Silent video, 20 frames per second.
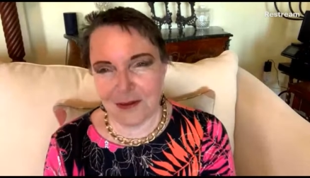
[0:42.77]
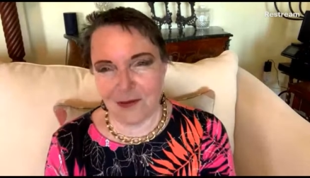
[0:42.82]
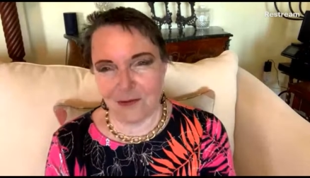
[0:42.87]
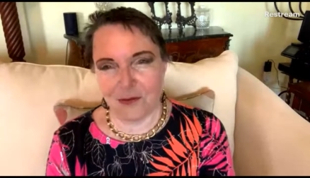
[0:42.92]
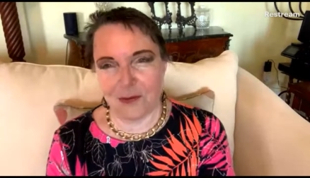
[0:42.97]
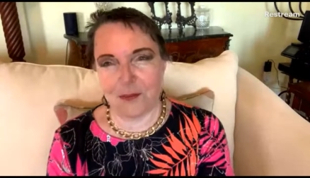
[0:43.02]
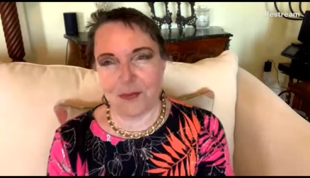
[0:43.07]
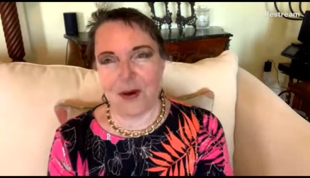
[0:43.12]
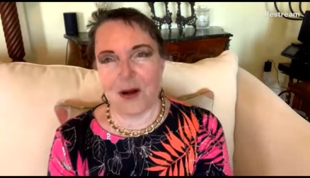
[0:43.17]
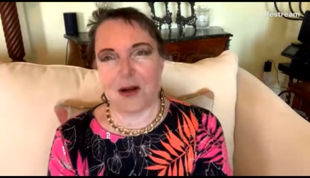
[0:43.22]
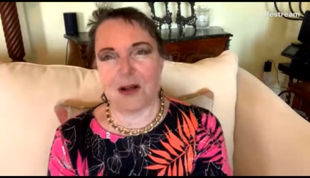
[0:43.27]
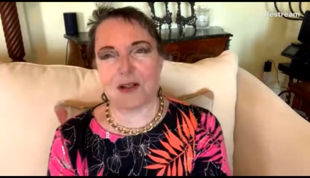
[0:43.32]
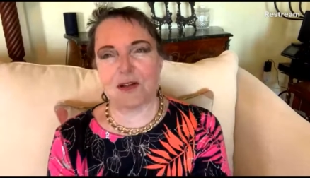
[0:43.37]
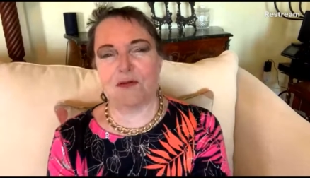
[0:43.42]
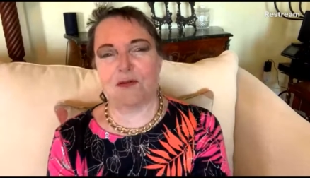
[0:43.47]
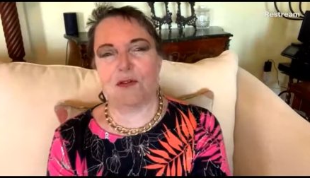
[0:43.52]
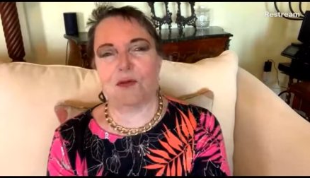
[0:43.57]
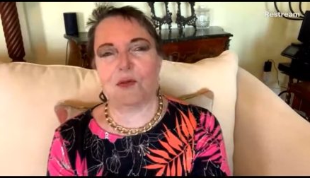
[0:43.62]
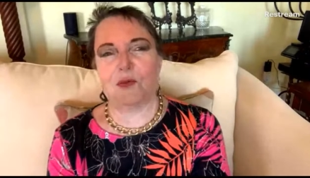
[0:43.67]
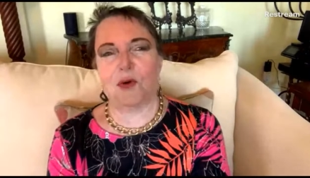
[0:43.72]
different
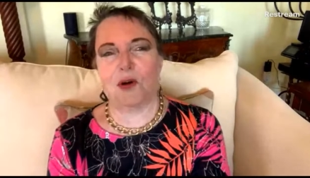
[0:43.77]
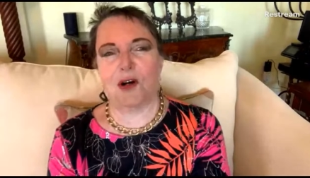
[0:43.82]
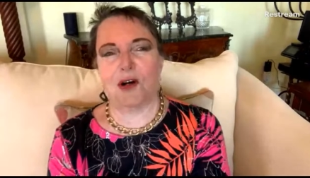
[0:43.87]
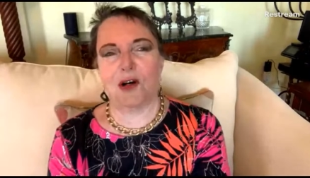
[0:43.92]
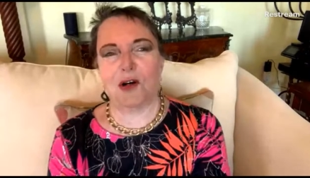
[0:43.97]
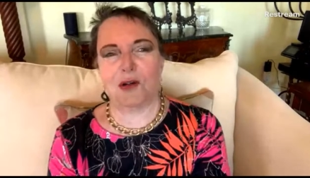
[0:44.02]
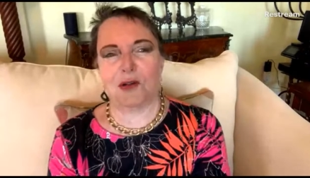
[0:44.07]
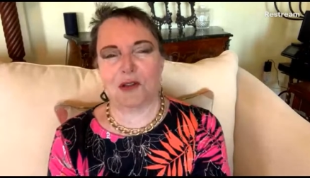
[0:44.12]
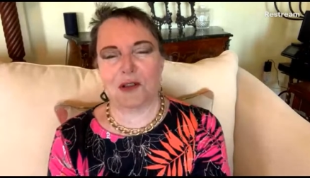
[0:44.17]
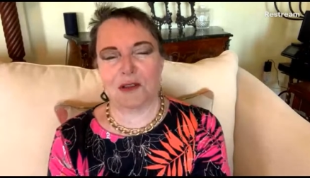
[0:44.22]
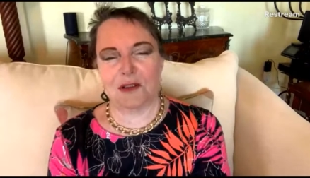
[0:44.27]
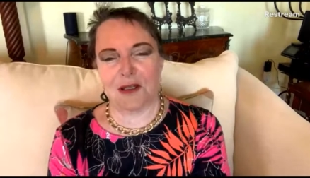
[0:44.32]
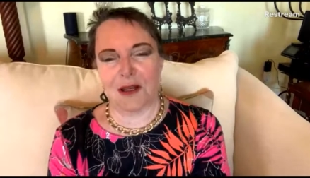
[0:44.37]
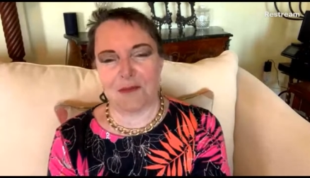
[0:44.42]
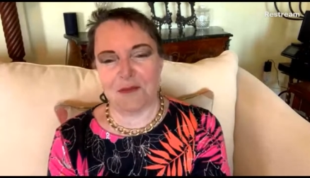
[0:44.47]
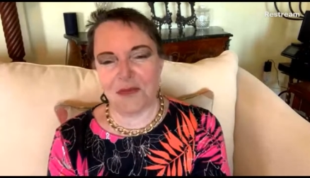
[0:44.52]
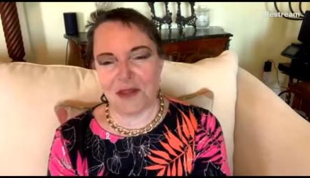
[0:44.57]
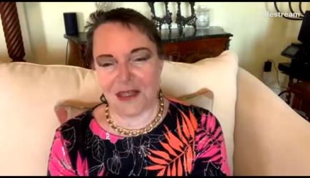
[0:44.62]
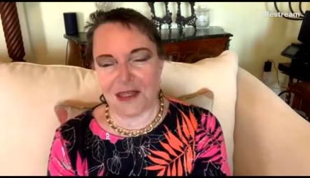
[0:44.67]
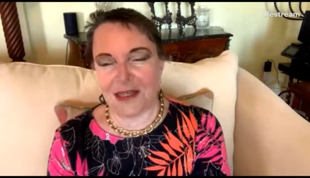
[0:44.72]
parts of the world,
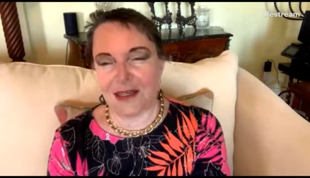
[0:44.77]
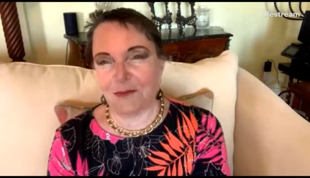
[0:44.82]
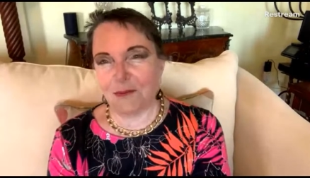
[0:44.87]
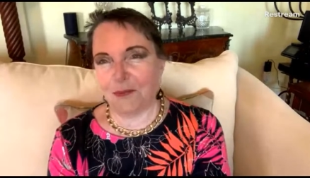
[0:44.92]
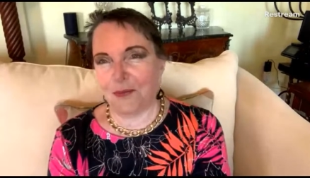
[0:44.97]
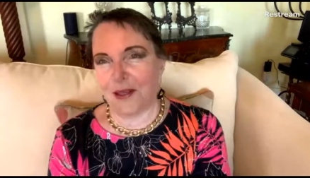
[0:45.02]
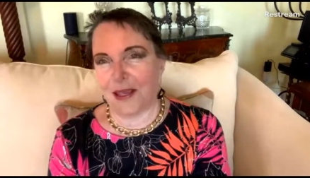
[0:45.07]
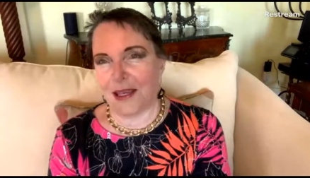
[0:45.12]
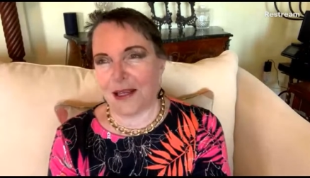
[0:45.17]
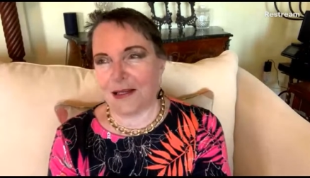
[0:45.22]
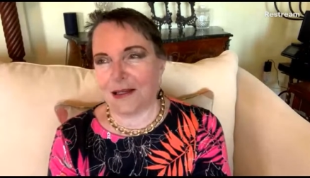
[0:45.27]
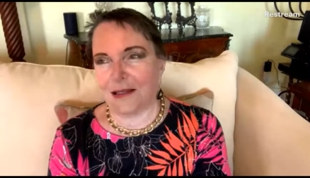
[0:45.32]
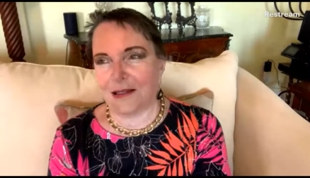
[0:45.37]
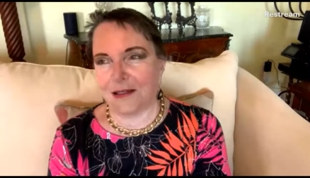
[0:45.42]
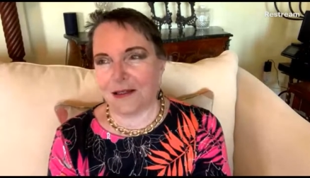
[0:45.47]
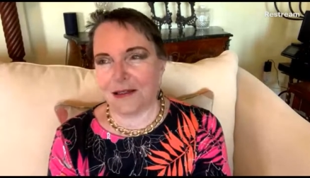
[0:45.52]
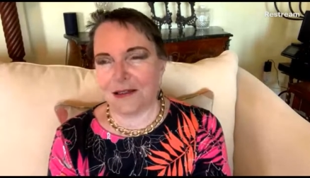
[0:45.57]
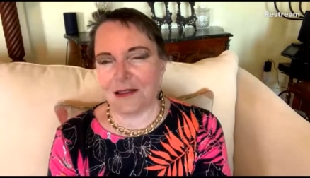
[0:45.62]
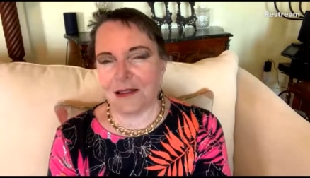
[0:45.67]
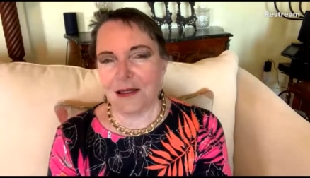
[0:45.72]
I'm thinking of
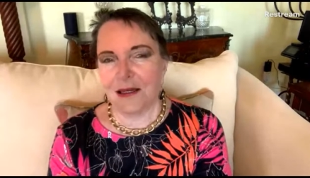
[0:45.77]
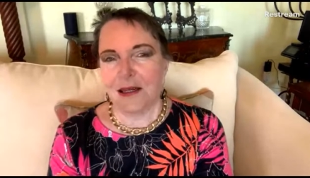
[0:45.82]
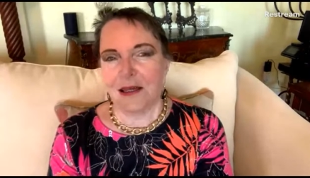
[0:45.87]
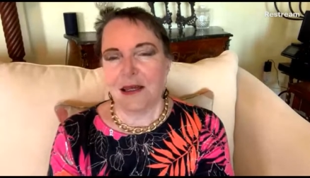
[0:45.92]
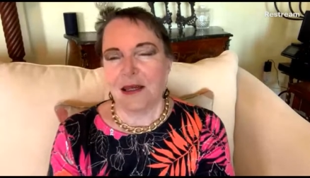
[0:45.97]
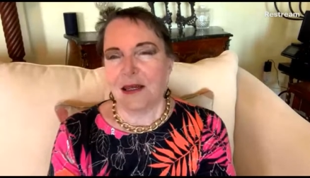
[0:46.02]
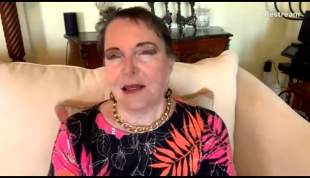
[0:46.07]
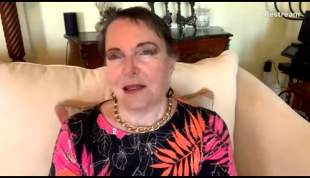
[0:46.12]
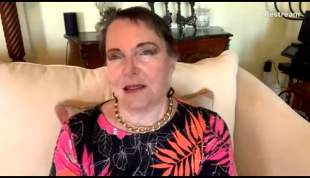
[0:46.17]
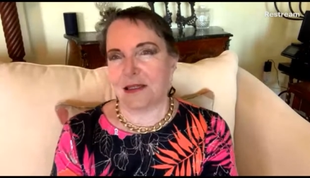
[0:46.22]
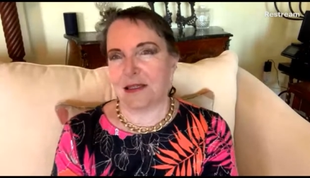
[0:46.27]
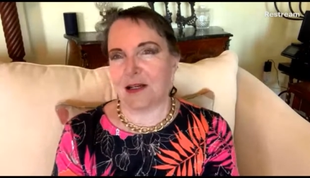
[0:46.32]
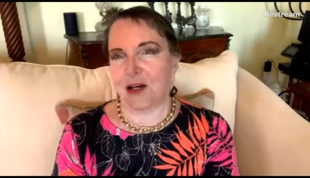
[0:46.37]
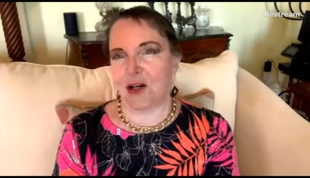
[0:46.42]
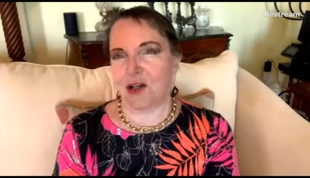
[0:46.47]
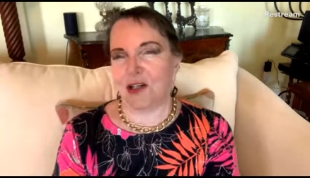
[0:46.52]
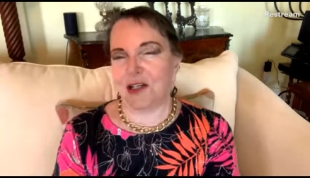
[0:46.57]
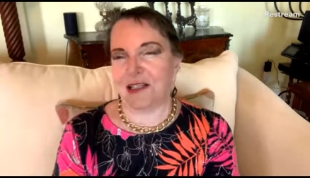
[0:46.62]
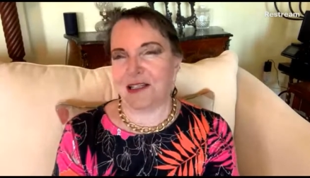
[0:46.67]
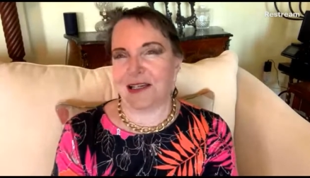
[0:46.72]
England,
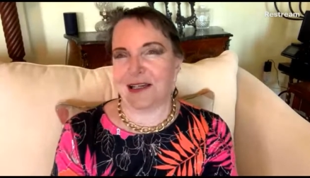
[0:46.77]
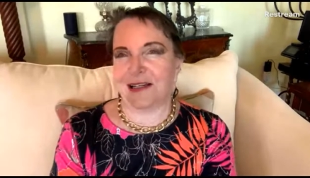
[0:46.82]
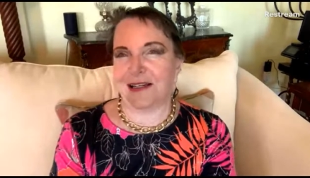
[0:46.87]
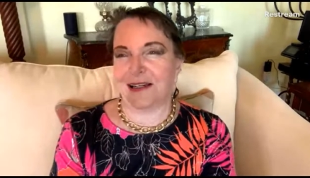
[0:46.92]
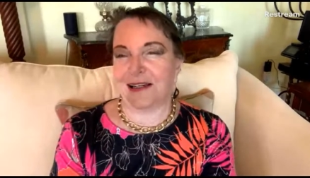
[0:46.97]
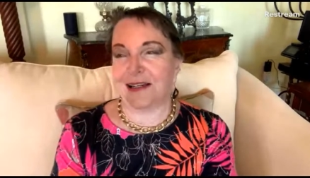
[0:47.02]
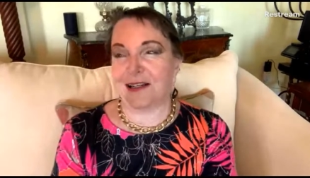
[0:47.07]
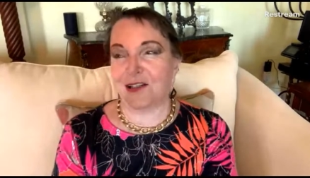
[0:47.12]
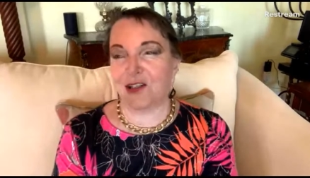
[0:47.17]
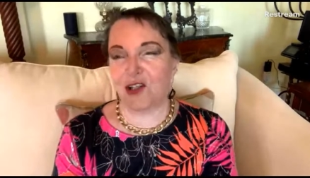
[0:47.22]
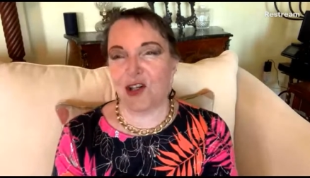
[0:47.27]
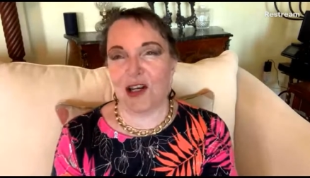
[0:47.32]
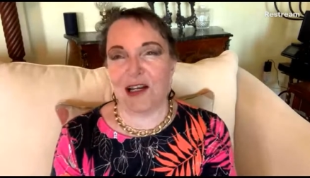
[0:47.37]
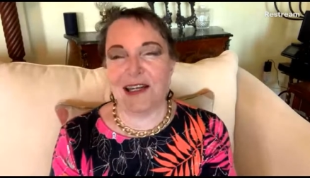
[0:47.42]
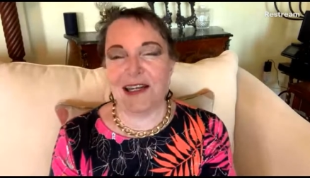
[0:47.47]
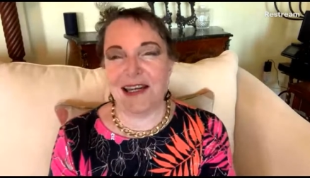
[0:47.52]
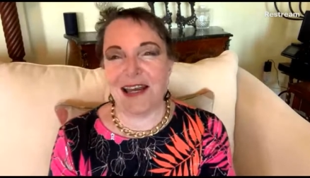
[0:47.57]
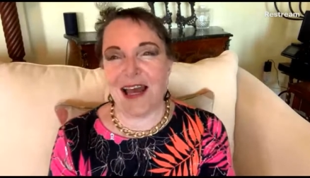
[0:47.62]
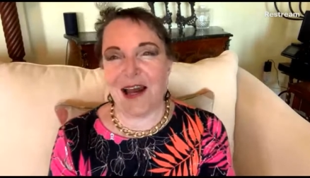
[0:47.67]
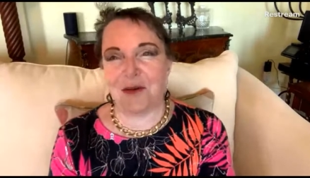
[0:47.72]
starting to get a little
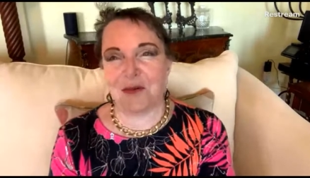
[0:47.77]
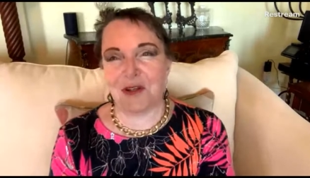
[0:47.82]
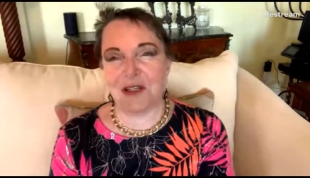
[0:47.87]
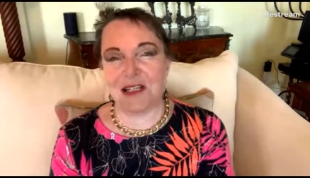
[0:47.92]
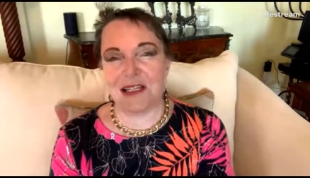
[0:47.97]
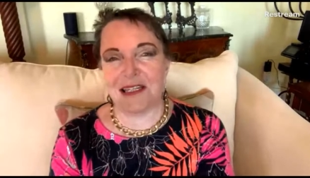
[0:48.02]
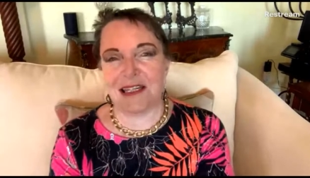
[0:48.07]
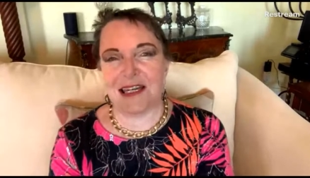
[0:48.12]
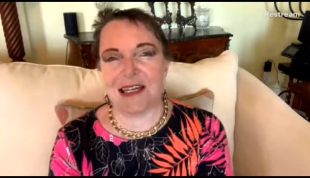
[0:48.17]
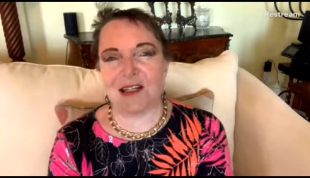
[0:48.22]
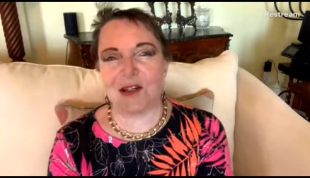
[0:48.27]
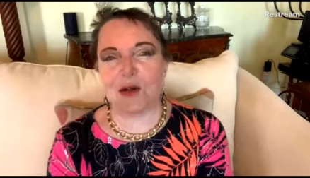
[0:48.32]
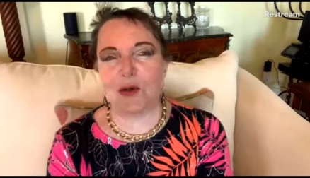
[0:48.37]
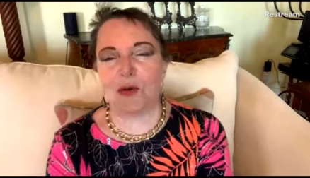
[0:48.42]
chilly now, isn't it?